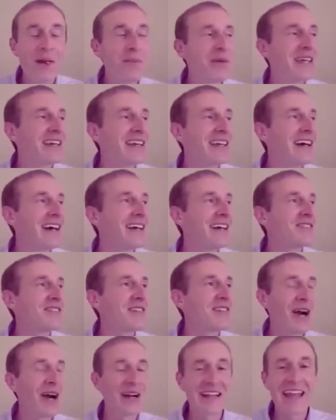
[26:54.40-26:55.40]
because
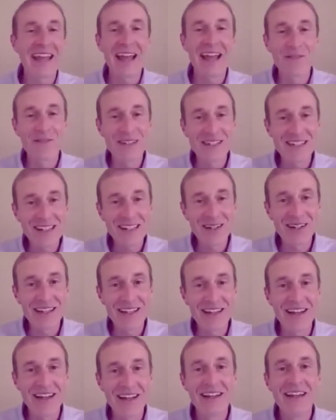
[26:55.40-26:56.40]
our
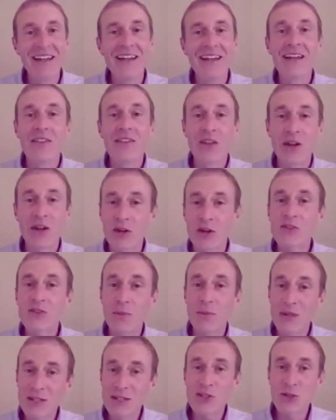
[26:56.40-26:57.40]
cafeteria, there are
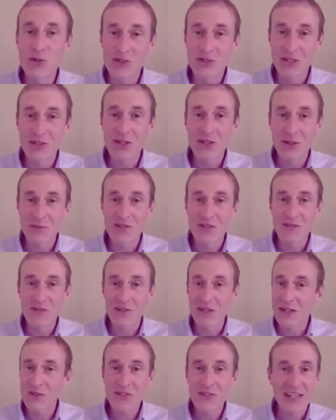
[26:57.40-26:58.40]
some issues in terms of
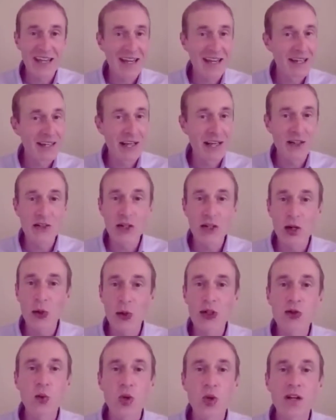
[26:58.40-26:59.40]
finger scanning. It doesn't
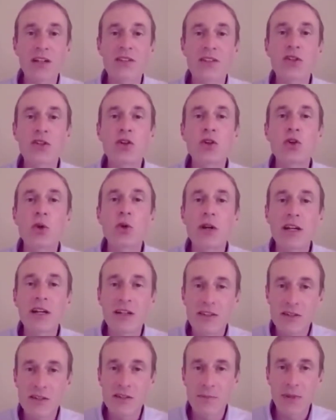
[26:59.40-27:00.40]
always work as
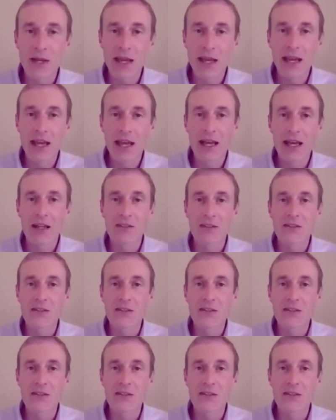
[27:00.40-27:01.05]
crisp as